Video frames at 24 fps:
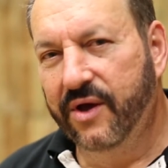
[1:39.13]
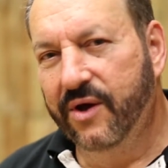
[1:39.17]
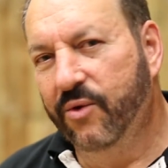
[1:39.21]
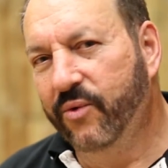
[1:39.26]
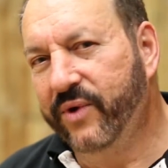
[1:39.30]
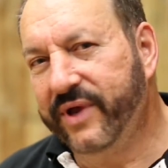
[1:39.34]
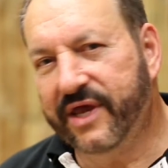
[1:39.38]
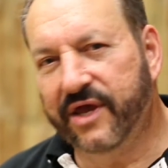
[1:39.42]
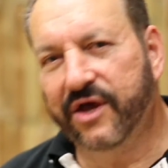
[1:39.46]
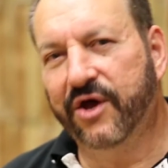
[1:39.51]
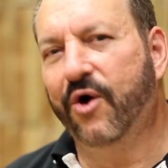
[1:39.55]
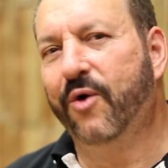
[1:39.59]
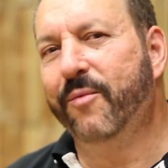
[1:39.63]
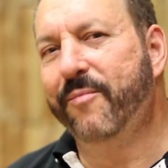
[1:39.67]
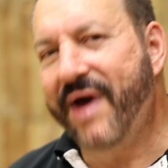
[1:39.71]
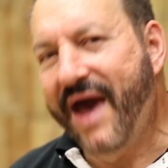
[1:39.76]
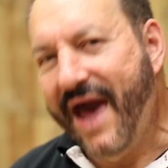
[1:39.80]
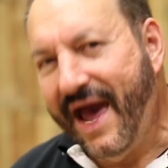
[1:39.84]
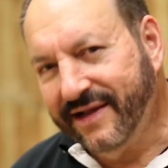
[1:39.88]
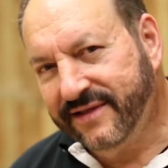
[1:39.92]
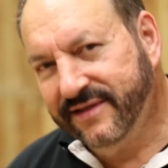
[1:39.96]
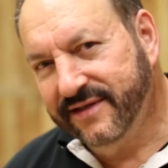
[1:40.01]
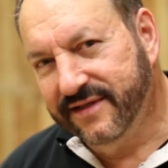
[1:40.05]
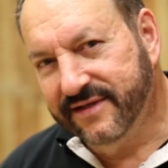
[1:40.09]
We can go
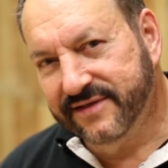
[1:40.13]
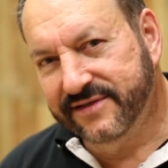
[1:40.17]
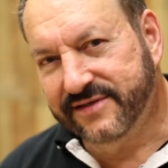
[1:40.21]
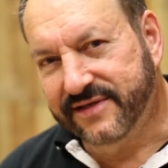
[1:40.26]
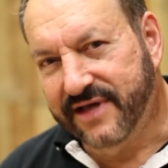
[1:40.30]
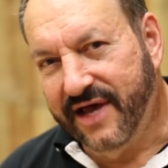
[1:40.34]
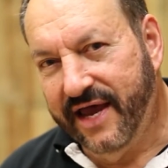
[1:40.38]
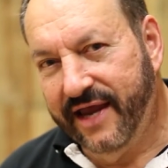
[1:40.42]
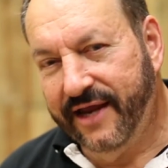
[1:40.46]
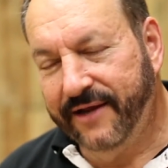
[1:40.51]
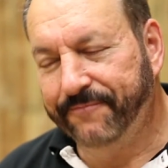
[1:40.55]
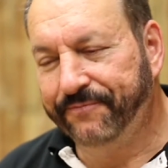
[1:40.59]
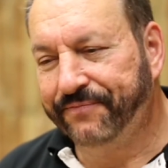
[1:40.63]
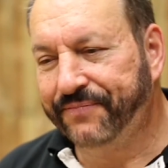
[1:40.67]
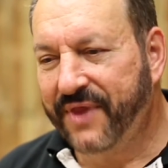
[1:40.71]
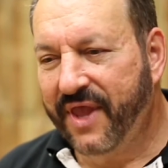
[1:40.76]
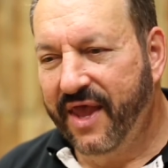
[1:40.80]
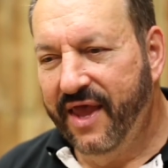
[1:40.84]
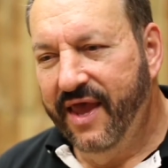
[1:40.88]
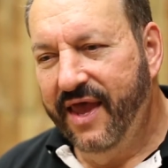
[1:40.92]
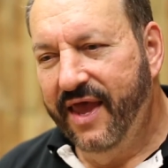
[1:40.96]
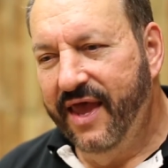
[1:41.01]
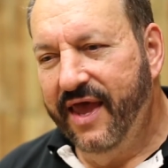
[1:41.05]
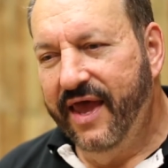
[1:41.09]
back to the site
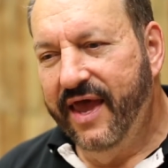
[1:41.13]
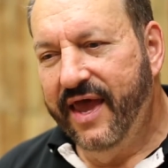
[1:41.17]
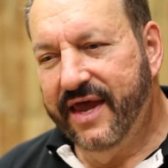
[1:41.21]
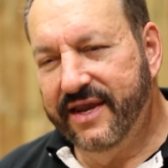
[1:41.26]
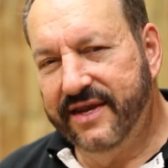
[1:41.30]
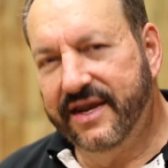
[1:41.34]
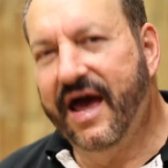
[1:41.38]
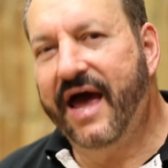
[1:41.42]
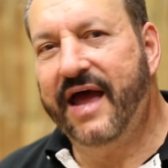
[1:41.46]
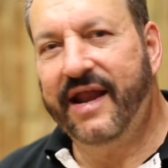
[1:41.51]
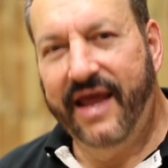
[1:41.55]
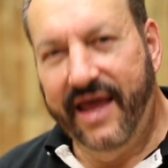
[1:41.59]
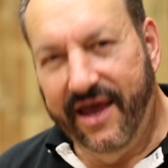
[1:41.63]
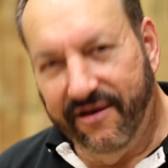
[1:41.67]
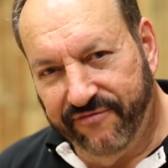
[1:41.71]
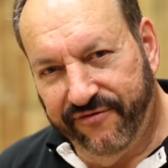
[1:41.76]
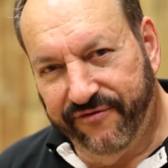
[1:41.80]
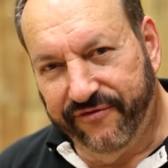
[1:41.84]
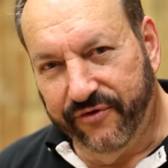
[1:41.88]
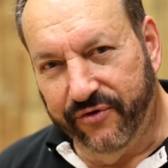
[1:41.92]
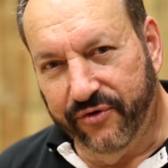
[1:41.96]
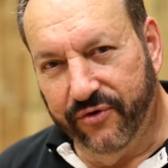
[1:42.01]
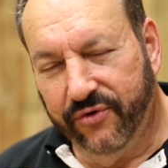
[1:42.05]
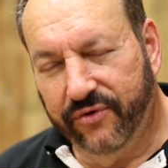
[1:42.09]
and not have
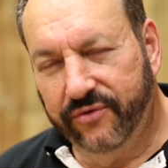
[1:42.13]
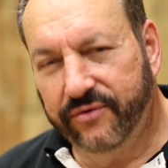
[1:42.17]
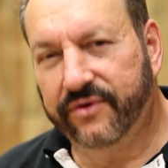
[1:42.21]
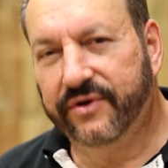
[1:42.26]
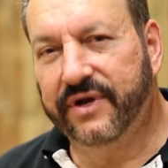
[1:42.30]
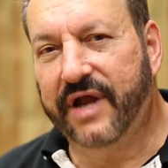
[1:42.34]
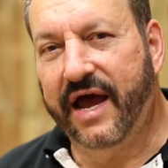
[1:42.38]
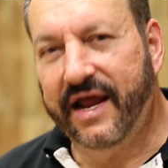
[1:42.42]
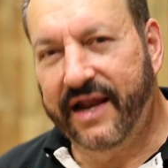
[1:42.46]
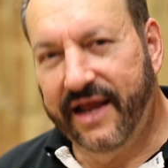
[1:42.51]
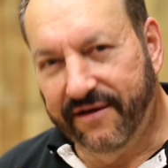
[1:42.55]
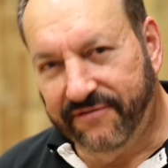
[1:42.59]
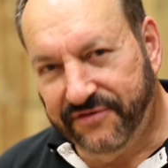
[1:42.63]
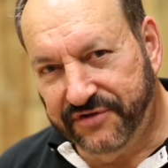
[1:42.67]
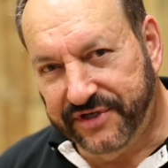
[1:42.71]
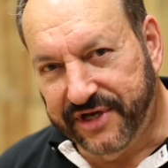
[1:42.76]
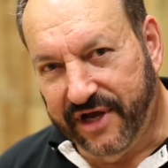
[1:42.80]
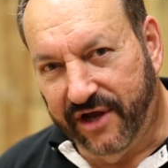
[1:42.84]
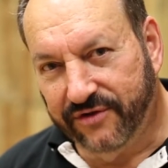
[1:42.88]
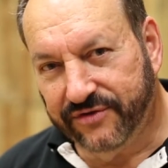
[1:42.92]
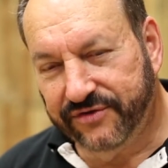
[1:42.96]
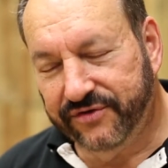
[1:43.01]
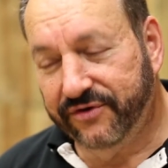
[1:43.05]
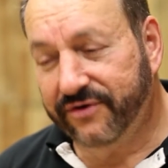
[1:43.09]
food, not have
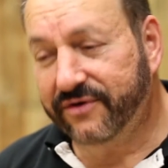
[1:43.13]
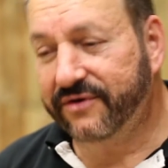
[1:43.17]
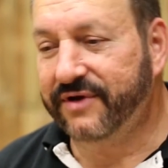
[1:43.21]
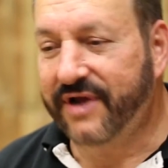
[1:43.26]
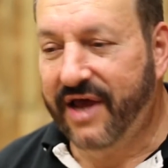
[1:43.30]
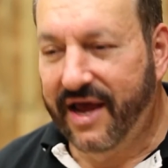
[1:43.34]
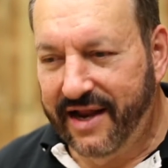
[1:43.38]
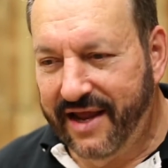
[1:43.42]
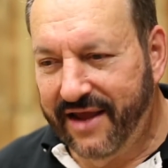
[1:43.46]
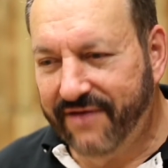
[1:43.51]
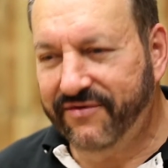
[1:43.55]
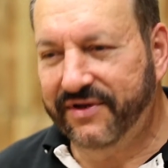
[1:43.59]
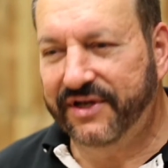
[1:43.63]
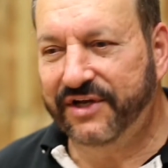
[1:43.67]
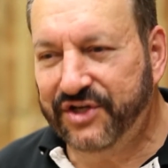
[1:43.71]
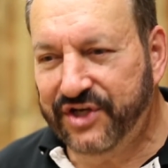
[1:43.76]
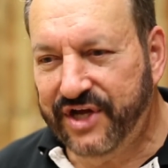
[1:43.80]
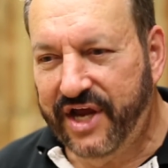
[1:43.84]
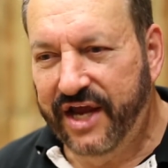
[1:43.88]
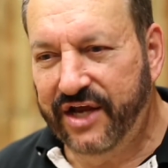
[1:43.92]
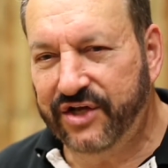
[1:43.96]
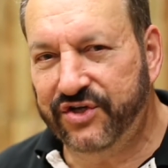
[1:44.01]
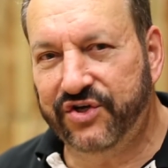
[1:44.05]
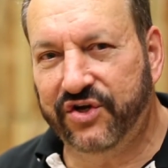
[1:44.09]
shelter, not have any
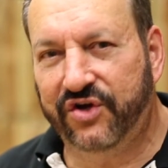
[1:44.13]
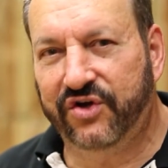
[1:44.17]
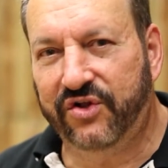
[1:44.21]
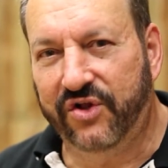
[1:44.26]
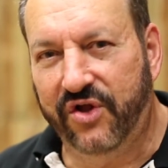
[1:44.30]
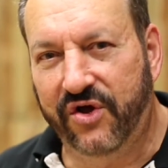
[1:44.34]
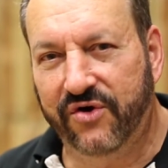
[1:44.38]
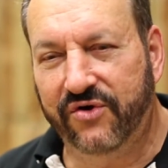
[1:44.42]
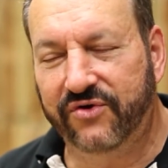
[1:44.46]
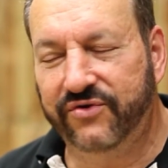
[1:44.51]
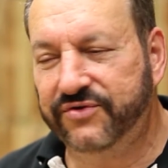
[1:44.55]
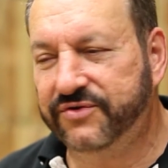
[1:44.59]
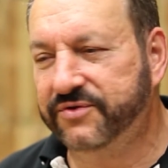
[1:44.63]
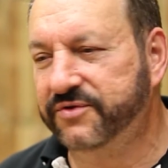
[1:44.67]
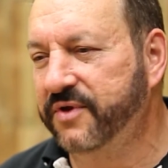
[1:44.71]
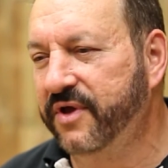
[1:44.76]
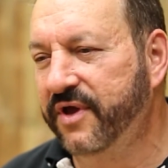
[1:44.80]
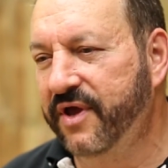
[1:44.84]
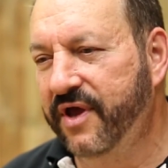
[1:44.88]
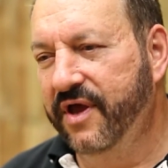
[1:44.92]
change of clothes,